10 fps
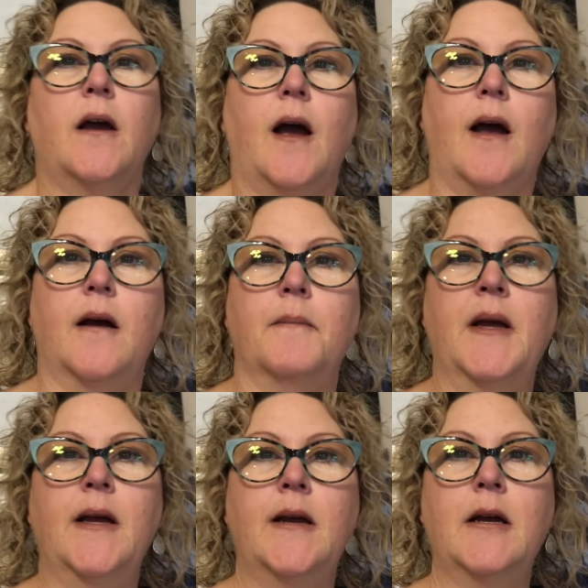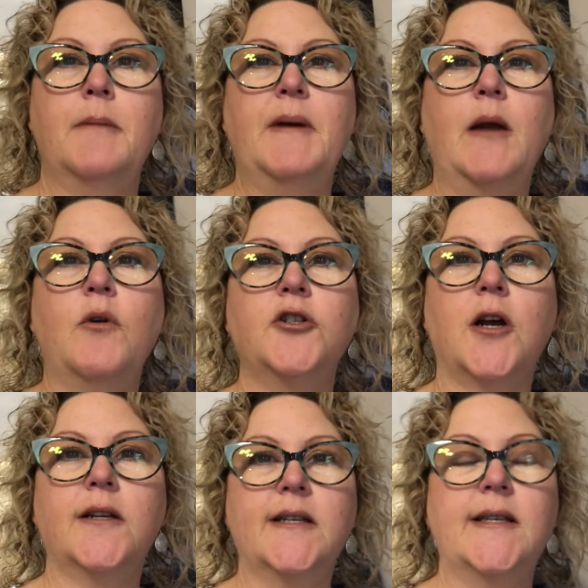But I want
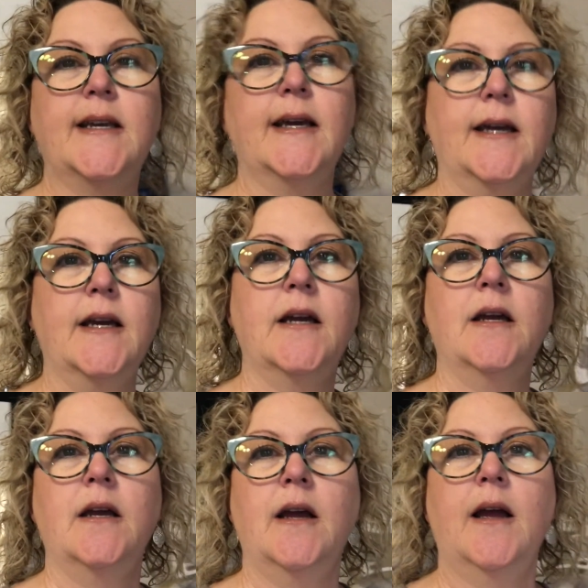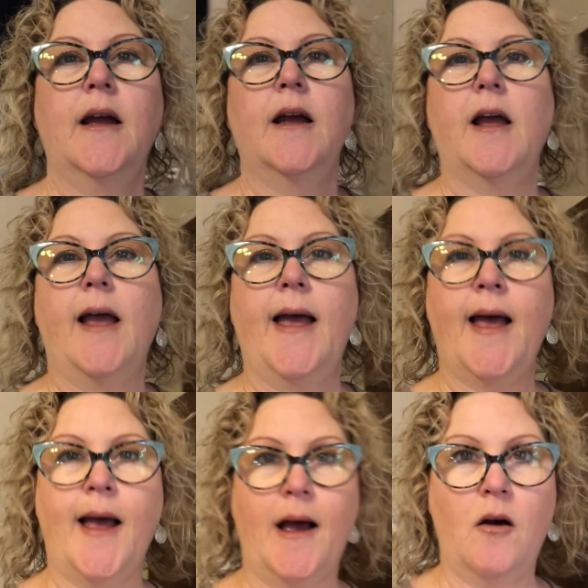y'all to see
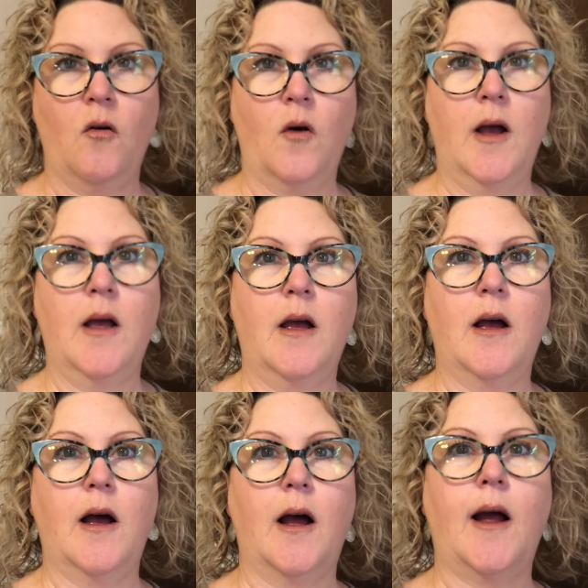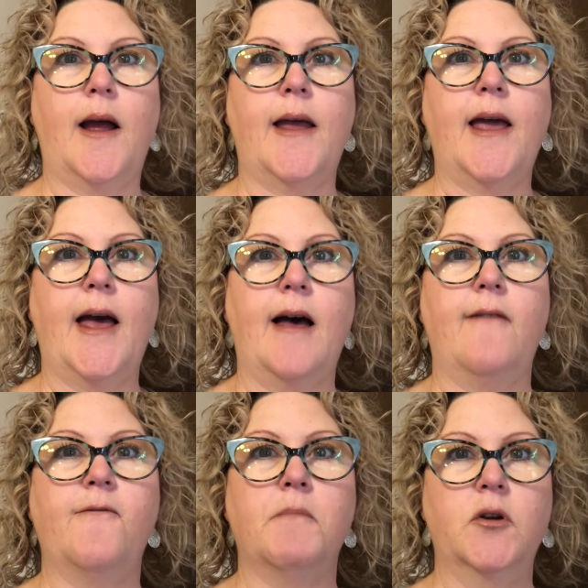how I
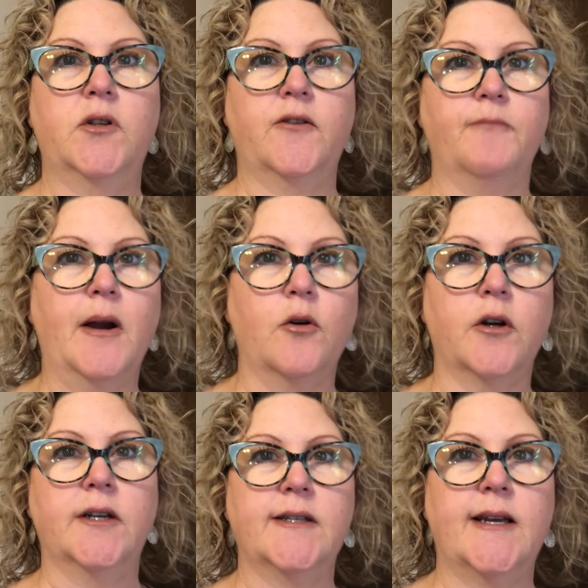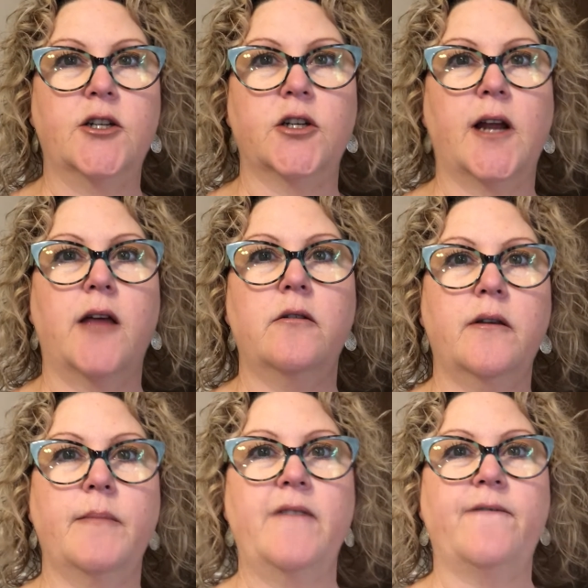have most of my organization, other
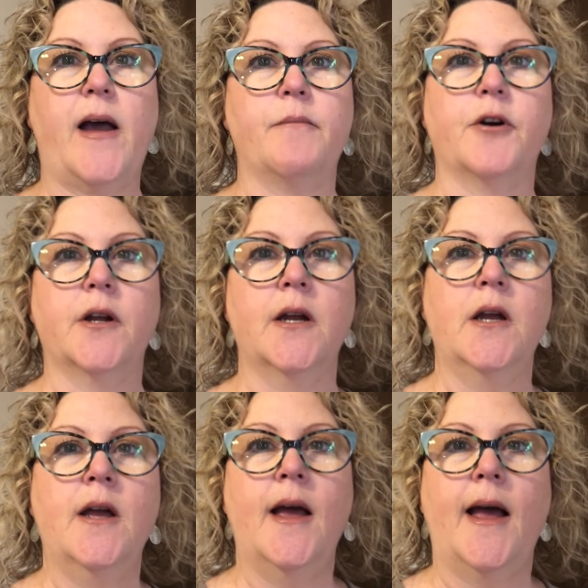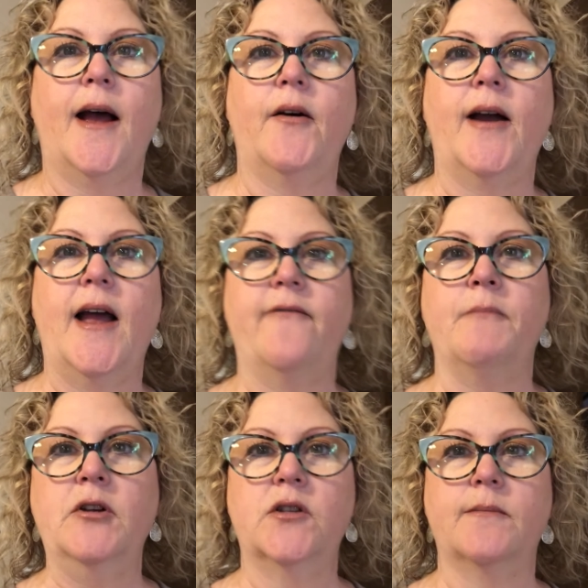than my fabric, how I have
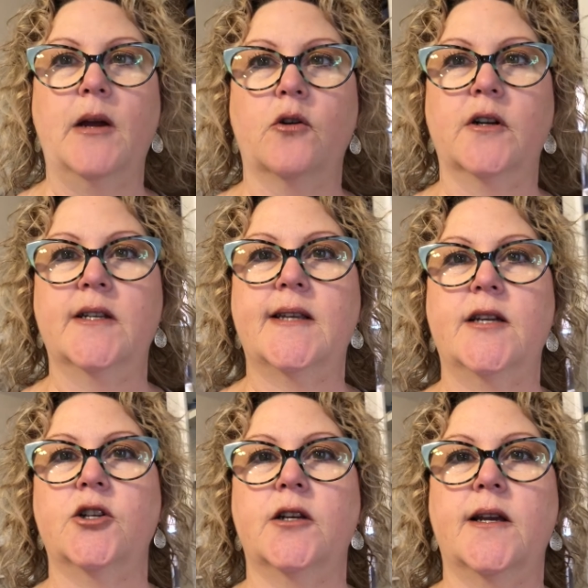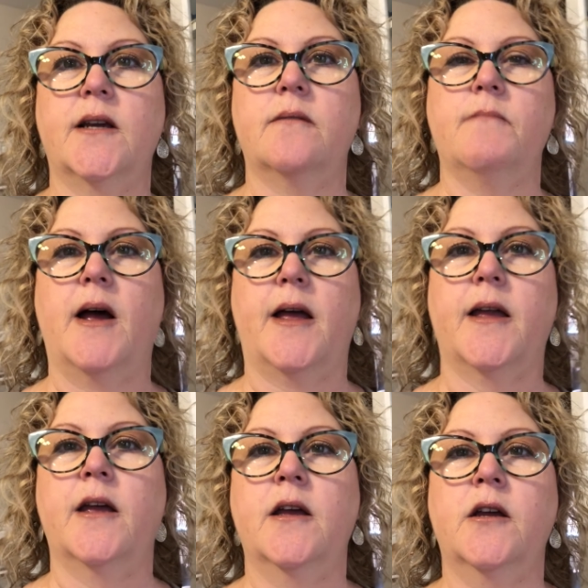most of my organization in
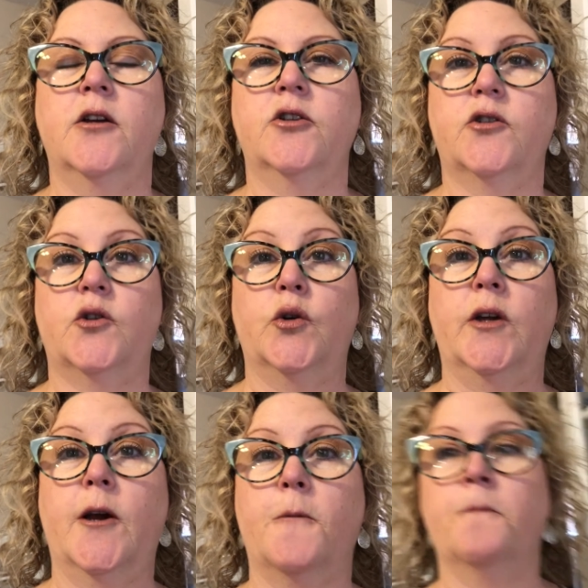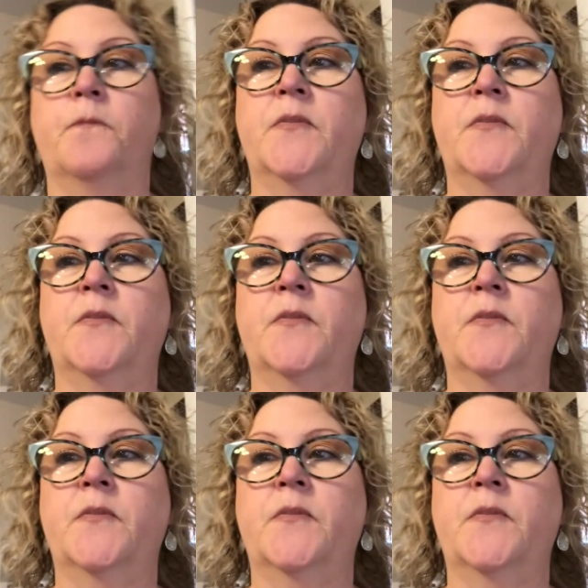my studio.